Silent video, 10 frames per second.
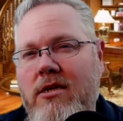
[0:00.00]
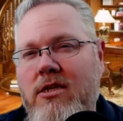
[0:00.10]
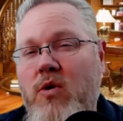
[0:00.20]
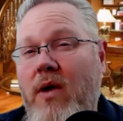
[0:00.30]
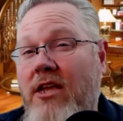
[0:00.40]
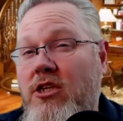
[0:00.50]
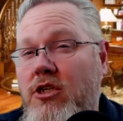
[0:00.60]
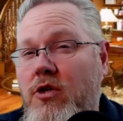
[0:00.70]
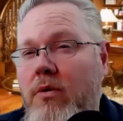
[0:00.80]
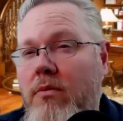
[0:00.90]
So, as
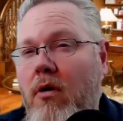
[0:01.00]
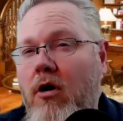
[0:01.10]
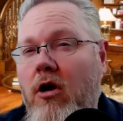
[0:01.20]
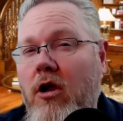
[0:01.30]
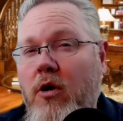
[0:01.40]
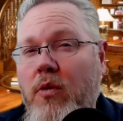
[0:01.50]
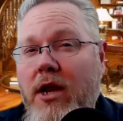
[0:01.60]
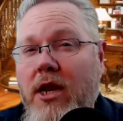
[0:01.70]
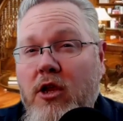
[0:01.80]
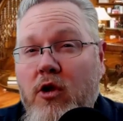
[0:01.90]
you embark on
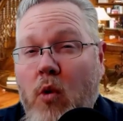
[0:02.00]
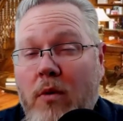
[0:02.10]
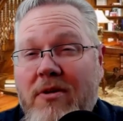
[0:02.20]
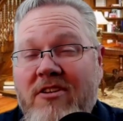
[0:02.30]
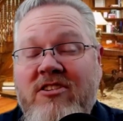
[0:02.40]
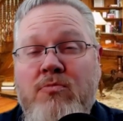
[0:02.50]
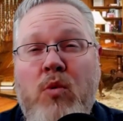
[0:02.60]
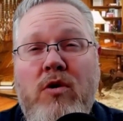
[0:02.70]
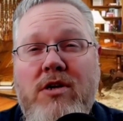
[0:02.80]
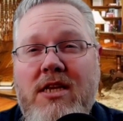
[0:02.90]
creating your vision
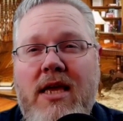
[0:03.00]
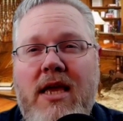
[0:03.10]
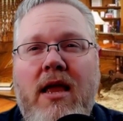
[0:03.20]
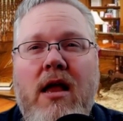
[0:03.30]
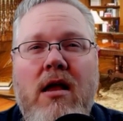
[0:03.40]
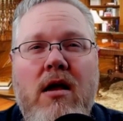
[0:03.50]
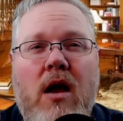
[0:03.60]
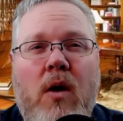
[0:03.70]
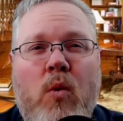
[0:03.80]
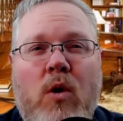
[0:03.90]
board today,
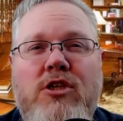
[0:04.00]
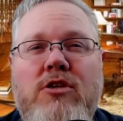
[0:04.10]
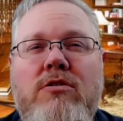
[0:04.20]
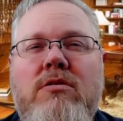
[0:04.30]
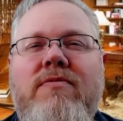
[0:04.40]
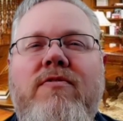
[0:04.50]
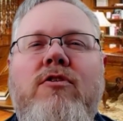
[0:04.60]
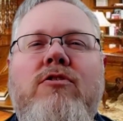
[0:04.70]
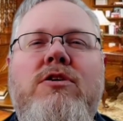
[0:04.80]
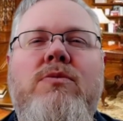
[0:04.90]
I want you to
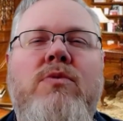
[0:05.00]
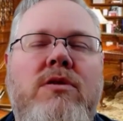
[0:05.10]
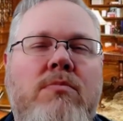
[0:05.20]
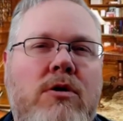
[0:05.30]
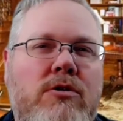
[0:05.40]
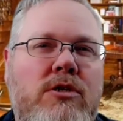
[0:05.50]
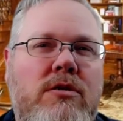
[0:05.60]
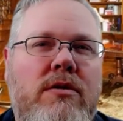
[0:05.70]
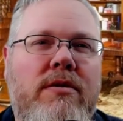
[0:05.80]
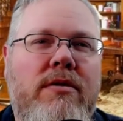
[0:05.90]
infuse it with emotion.